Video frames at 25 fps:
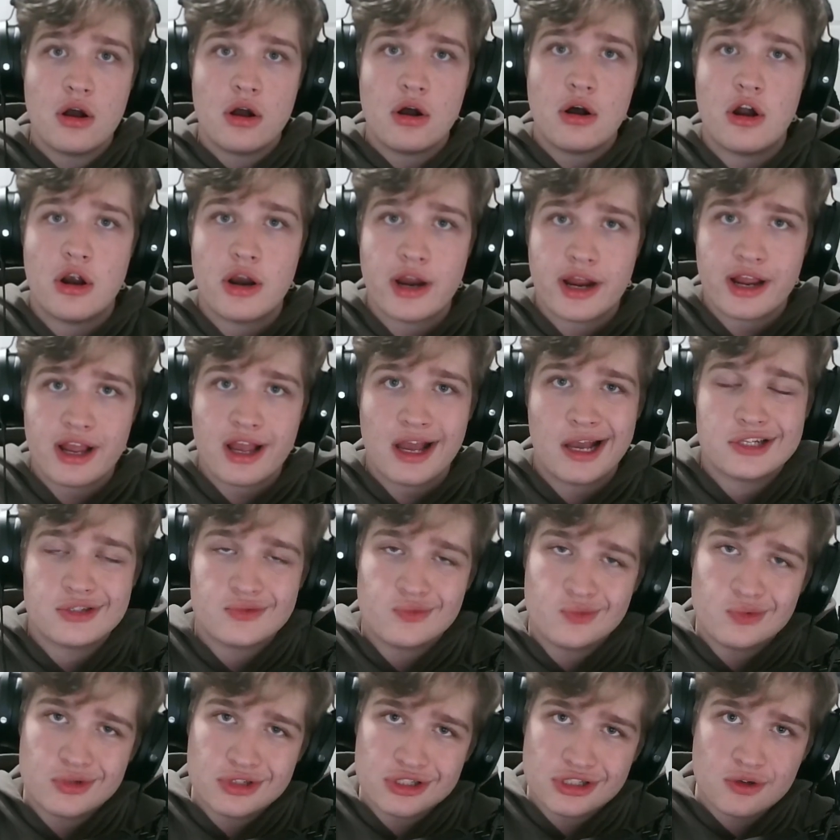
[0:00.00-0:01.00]
Alright guys,
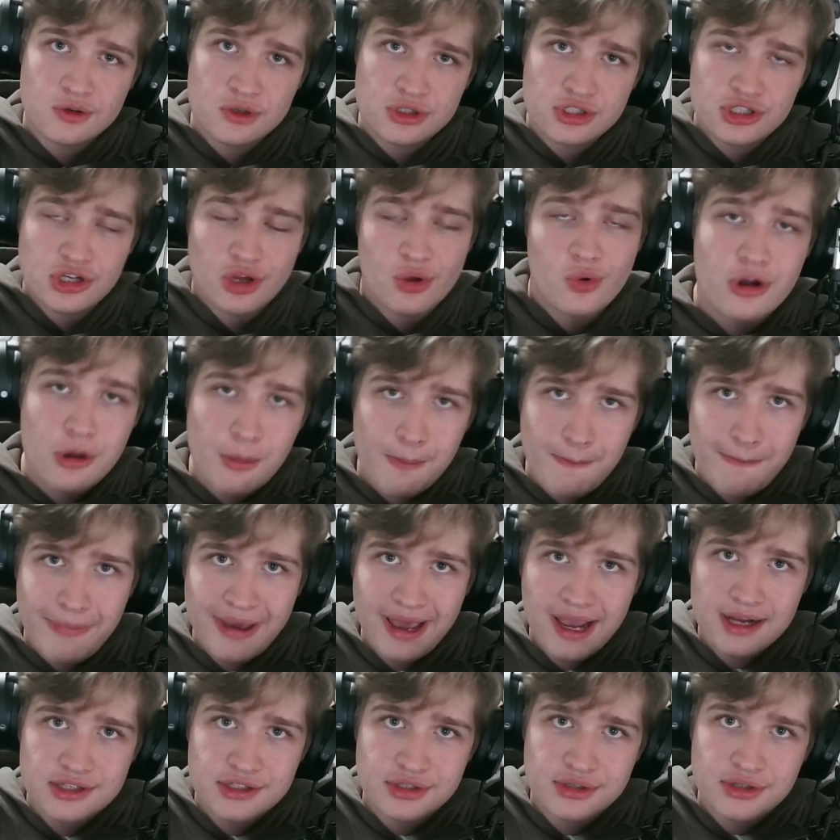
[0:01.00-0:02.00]
what's good y'all? Welcome
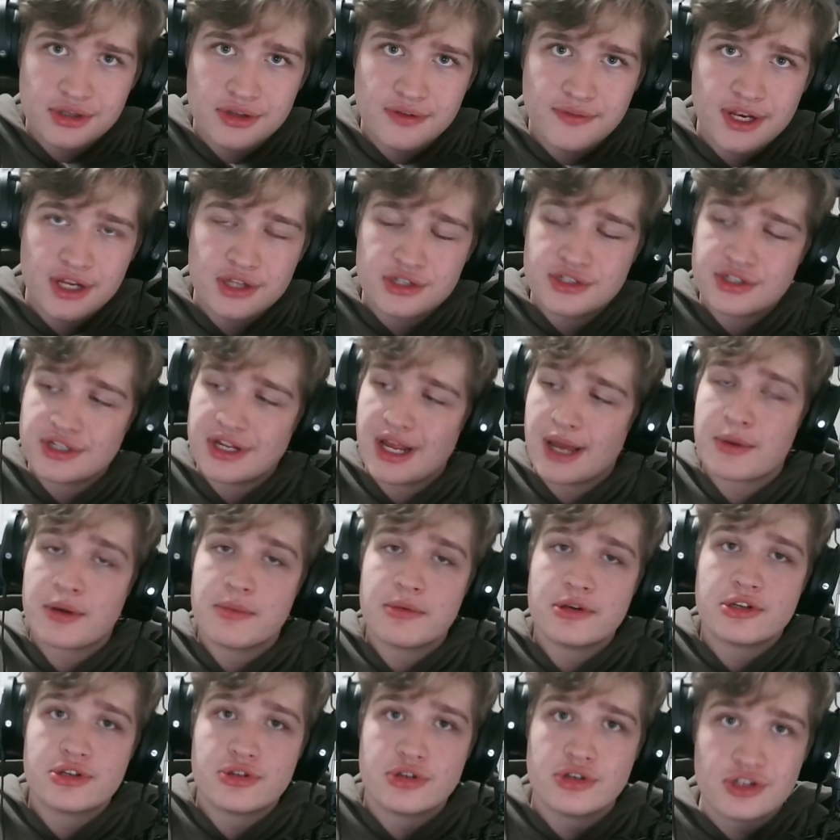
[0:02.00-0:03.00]
back to another video. Today I'm going to
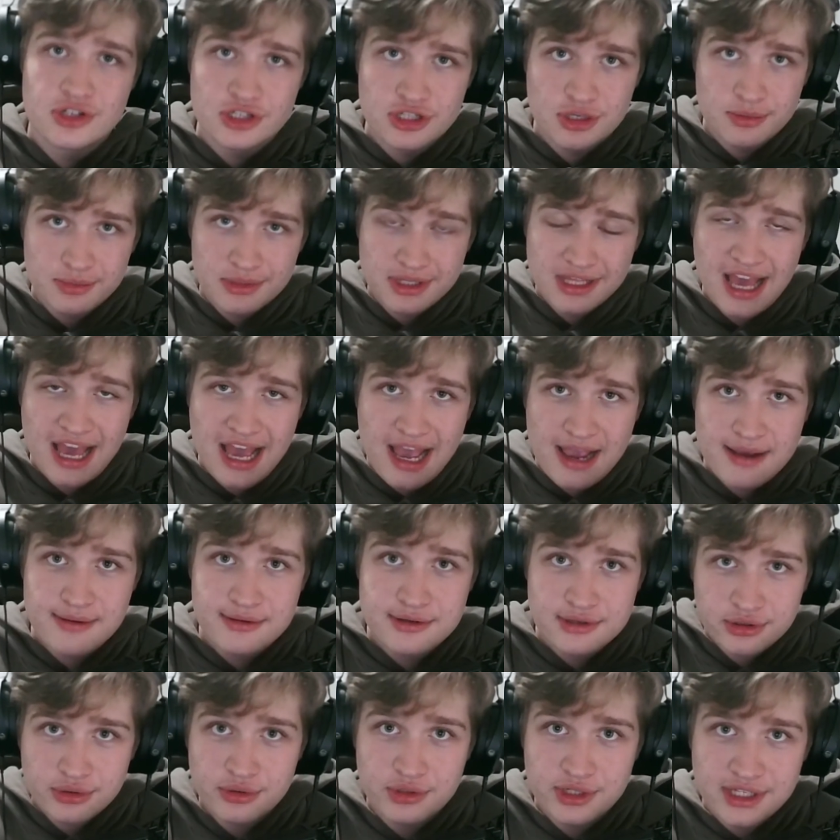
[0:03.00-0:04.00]
be showing you something
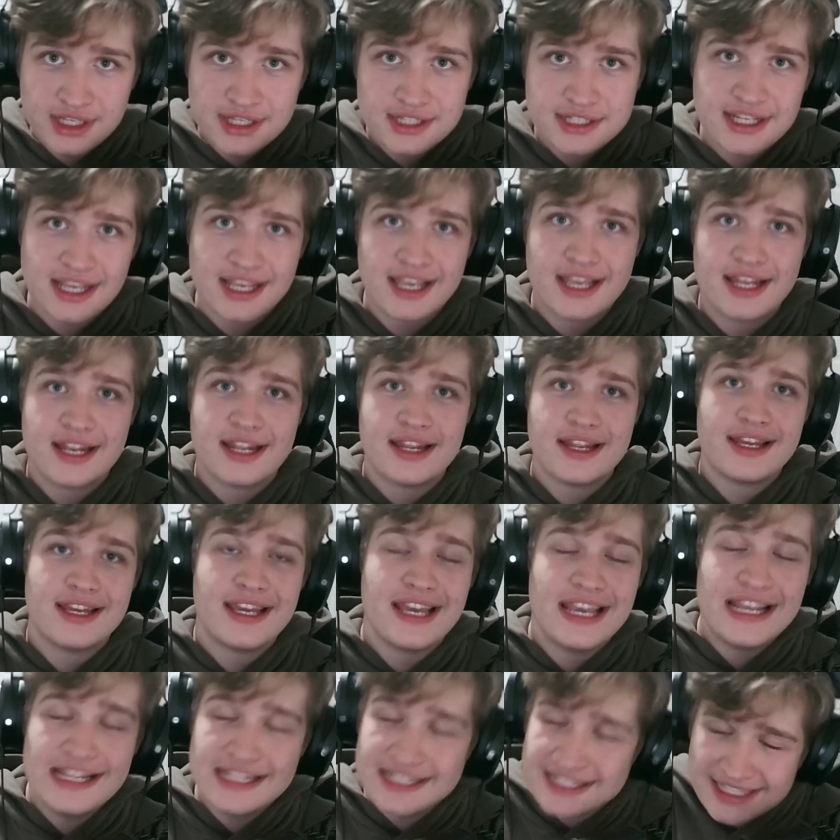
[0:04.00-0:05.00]
absolutely insane.
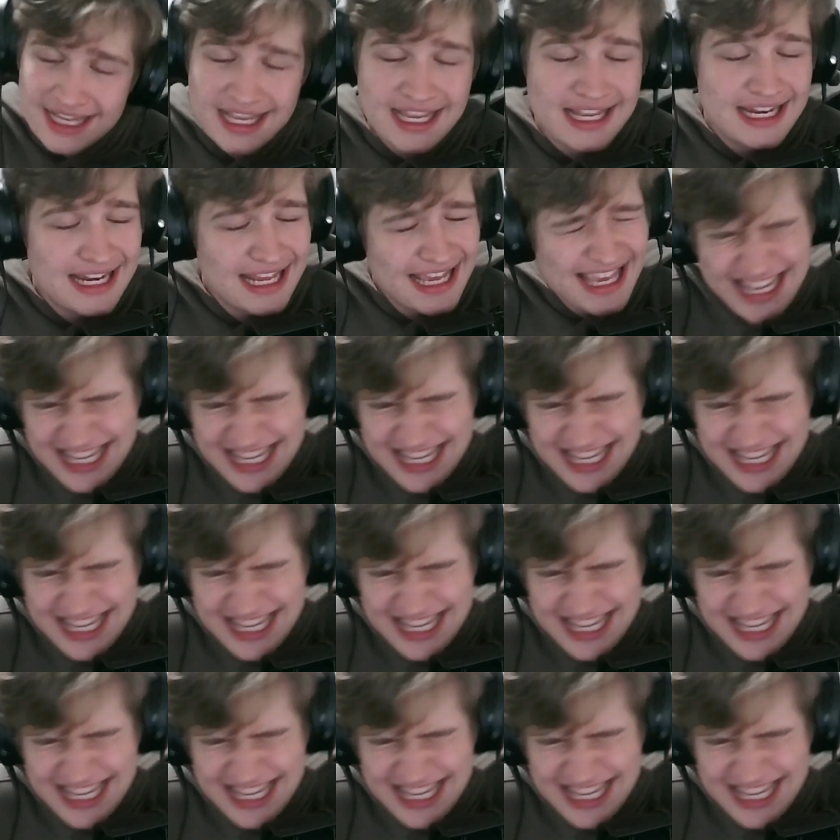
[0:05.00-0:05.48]
Insane!